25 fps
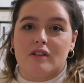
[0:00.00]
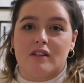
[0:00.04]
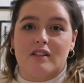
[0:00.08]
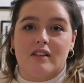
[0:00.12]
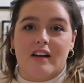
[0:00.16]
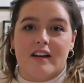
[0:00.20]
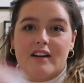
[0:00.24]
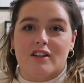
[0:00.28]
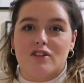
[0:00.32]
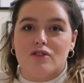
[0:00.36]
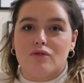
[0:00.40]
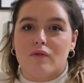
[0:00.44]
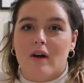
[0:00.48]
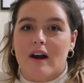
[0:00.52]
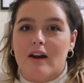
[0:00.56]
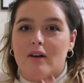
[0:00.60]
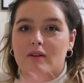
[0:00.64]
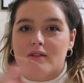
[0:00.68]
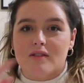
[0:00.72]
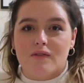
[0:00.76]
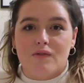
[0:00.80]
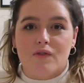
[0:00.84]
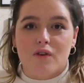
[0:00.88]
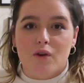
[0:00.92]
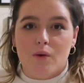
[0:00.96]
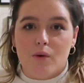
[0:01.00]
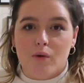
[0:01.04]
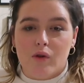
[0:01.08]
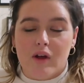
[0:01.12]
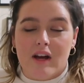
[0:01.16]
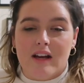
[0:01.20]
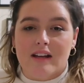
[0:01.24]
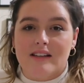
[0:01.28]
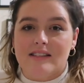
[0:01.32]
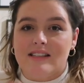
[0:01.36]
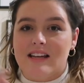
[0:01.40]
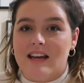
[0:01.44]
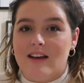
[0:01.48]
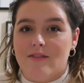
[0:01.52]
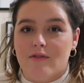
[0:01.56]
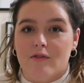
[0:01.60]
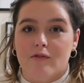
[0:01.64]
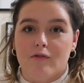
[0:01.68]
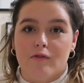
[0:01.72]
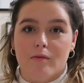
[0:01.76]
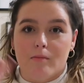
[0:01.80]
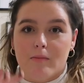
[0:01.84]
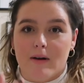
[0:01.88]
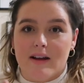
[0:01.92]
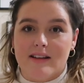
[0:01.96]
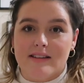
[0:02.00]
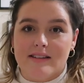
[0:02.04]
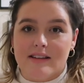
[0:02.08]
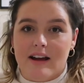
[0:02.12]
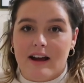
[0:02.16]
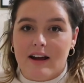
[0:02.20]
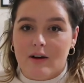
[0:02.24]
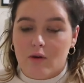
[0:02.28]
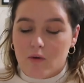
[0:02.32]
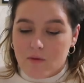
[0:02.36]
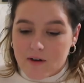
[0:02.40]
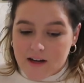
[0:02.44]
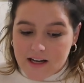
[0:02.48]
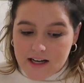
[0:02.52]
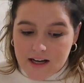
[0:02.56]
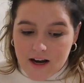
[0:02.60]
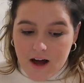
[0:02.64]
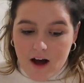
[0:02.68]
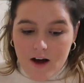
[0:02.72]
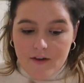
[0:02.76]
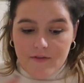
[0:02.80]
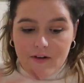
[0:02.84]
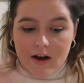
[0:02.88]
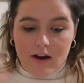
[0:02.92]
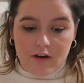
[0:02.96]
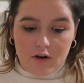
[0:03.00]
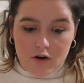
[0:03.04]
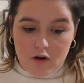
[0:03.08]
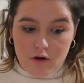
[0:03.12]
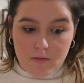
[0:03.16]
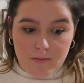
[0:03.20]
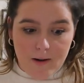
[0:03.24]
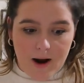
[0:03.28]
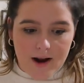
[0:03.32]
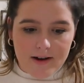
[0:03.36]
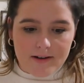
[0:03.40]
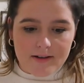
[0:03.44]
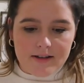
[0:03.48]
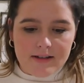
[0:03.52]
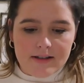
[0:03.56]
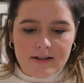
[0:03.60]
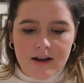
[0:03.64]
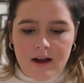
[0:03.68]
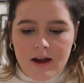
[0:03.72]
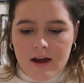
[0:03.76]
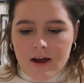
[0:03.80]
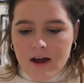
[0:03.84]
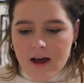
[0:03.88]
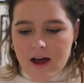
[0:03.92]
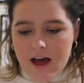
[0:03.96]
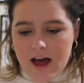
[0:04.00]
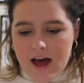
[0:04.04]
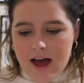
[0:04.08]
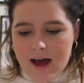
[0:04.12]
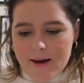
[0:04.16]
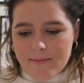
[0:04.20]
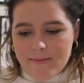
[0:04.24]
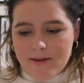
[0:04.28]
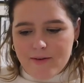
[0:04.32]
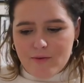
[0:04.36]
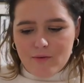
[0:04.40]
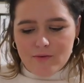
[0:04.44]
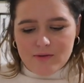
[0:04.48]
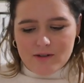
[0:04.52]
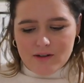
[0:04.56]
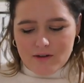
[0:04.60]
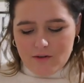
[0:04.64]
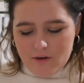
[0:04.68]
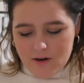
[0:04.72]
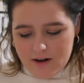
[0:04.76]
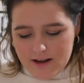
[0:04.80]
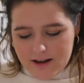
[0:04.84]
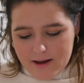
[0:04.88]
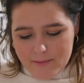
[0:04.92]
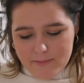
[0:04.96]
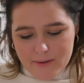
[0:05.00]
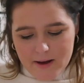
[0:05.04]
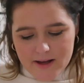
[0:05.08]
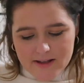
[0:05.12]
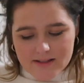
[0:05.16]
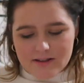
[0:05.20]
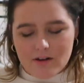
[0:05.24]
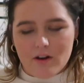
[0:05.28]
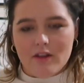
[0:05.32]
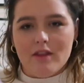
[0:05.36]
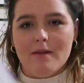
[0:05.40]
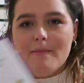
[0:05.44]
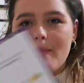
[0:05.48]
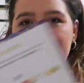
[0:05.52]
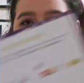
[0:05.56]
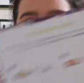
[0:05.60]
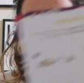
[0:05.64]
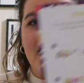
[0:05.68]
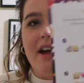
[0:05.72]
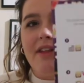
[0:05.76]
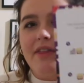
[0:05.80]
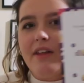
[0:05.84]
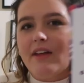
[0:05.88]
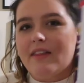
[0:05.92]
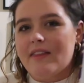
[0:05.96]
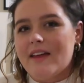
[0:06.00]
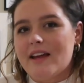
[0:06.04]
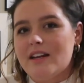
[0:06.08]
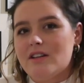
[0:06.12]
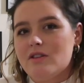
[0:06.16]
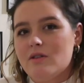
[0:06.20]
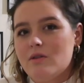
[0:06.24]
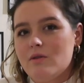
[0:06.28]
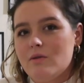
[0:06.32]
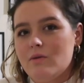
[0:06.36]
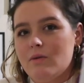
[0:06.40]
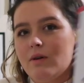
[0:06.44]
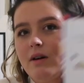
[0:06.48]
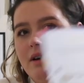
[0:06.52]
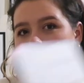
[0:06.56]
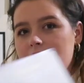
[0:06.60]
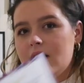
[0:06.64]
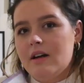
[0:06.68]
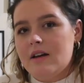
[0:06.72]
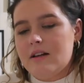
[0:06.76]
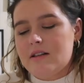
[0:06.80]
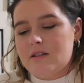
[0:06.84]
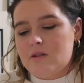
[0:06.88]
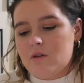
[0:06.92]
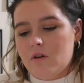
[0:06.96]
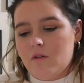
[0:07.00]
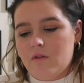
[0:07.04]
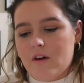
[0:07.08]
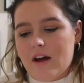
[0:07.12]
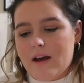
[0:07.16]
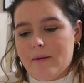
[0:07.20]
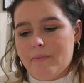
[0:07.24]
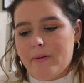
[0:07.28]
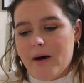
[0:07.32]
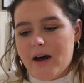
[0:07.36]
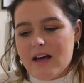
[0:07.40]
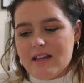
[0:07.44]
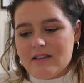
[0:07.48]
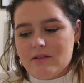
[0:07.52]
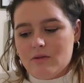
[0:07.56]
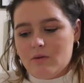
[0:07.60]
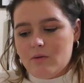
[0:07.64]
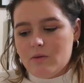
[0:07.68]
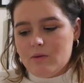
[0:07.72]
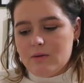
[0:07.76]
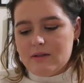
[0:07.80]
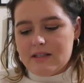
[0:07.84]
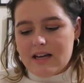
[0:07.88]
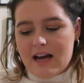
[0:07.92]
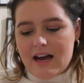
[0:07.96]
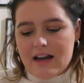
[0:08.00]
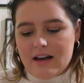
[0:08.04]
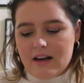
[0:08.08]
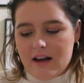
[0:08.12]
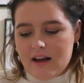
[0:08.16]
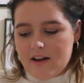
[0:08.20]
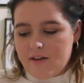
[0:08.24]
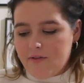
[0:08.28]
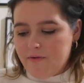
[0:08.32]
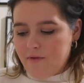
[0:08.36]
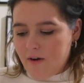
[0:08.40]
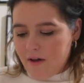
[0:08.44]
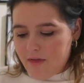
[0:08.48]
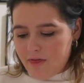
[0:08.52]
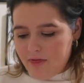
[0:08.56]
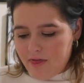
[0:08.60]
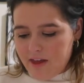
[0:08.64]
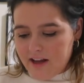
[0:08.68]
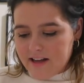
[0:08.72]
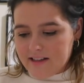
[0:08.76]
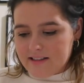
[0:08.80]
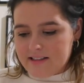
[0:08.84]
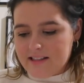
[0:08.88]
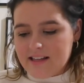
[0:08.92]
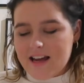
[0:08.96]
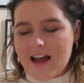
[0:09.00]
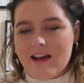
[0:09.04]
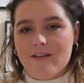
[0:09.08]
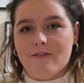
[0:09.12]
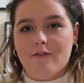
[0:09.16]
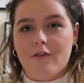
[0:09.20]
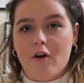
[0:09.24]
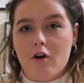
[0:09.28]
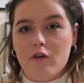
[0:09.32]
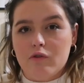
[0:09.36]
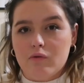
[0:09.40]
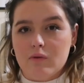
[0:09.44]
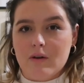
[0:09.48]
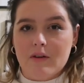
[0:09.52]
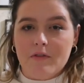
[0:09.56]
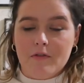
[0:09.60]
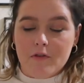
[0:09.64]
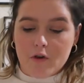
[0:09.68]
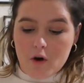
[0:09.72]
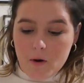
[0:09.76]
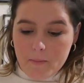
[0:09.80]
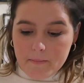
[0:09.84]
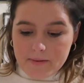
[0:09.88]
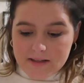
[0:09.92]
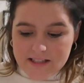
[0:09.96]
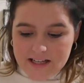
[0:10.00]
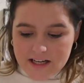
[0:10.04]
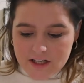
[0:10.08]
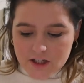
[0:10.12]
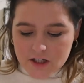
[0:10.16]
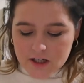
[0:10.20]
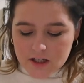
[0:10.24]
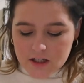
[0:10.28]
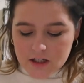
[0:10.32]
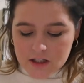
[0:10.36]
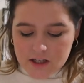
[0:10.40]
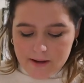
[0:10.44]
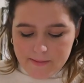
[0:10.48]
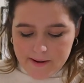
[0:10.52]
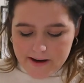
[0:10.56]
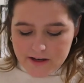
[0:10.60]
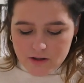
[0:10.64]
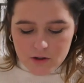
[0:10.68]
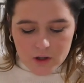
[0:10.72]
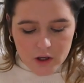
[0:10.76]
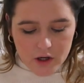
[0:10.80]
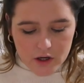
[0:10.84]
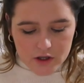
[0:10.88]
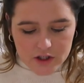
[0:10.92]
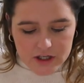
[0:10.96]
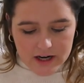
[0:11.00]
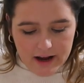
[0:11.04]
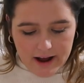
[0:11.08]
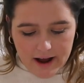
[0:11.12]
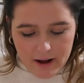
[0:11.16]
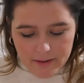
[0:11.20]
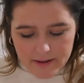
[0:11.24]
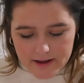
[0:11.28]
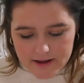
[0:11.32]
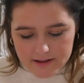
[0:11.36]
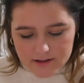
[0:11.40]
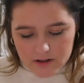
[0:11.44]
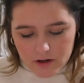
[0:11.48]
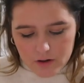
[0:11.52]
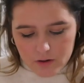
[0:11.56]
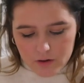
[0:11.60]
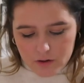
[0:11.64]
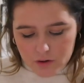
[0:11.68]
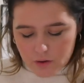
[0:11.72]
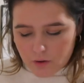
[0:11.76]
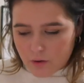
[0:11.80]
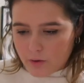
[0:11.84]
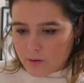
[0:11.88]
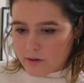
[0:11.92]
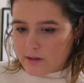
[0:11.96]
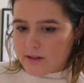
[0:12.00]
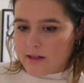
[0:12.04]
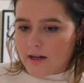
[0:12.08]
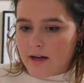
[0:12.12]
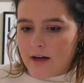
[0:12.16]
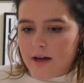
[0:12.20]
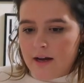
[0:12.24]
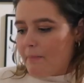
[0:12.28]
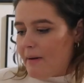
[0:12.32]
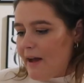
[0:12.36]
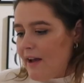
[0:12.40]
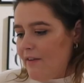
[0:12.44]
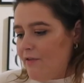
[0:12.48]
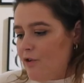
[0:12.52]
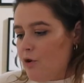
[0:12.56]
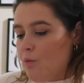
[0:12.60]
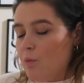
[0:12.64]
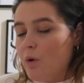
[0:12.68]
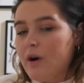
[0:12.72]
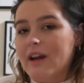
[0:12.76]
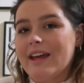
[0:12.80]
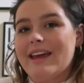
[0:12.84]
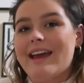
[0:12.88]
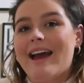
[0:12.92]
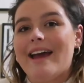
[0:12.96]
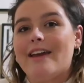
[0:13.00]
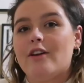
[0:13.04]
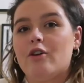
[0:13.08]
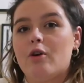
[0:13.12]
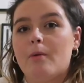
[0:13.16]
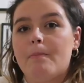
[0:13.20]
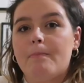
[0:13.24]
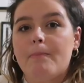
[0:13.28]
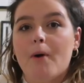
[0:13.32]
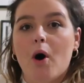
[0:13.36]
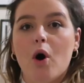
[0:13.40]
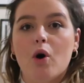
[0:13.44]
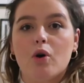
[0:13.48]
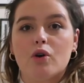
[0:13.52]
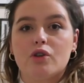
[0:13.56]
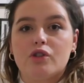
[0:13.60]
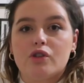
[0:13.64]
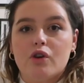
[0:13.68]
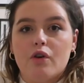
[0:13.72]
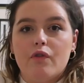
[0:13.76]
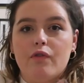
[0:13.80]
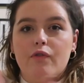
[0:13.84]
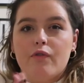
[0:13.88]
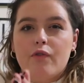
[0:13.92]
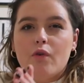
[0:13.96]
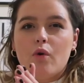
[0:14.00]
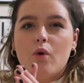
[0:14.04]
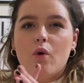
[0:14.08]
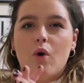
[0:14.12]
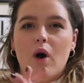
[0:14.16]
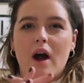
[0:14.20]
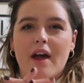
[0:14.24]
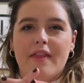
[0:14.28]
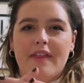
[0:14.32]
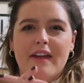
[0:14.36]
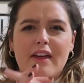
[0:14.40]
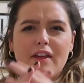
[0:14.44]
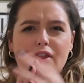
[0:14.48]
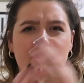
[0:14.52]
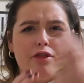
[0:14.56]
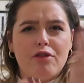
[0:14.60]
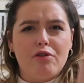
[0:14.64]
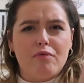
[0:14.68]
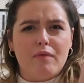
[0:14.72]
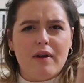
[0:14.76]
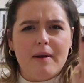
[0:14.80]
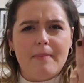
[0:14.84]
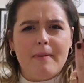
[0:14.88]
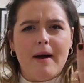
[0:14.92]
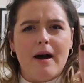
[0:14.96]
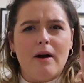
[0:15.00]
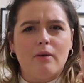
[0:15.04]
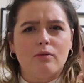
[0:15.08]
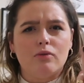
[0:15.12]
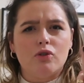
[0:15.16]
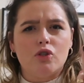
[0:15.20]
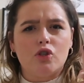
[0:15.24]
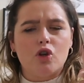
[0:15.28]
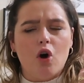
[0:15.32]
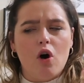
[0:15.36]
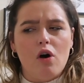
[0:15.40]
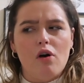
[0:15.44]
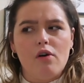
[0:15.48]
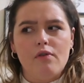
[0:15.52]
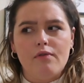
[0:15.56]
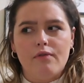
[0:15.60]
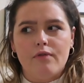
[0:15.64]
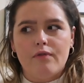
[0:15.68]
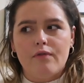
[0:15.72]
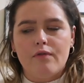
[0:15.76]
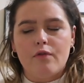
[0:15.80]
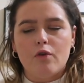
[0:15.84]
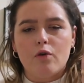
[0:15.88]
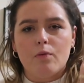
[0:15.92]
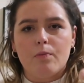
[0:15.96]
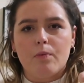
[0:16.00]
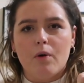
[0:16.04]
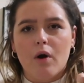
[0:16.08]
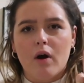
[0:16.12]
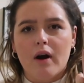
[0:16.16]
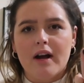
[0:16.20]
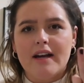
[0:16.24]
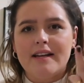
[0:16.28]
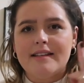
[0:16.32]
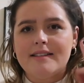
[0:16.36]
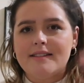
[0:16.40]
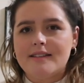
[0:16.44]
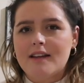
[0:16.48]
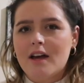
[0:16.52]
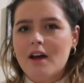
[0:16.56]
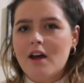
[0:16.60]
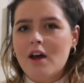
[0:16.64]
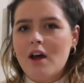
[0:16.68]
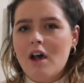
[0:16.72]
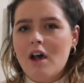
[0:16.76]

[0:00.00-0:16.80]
because I can try lots of new things, even from brands that I already love and new brands. And they've also got like a puzzle on the back. I think they do sort of like puzzles and like fun things to get involved with for competition. So make sure you go check out their socials. But if you want to get your box for, I think, £3 off full price,